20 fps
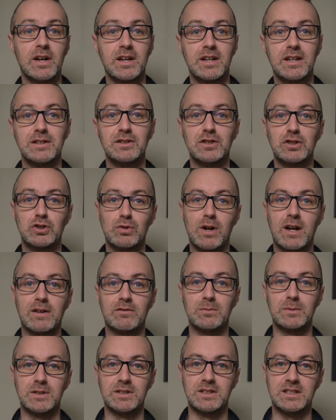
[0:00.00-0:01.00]
can detract
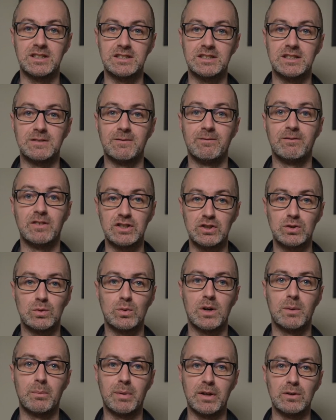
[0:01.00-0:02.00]
from the dish's visual
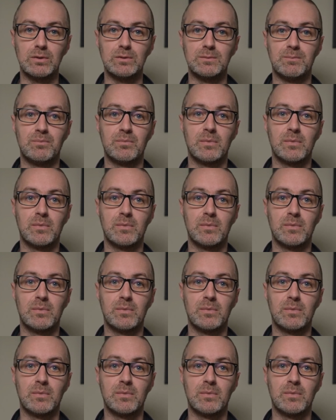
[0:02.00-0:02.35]
appeal.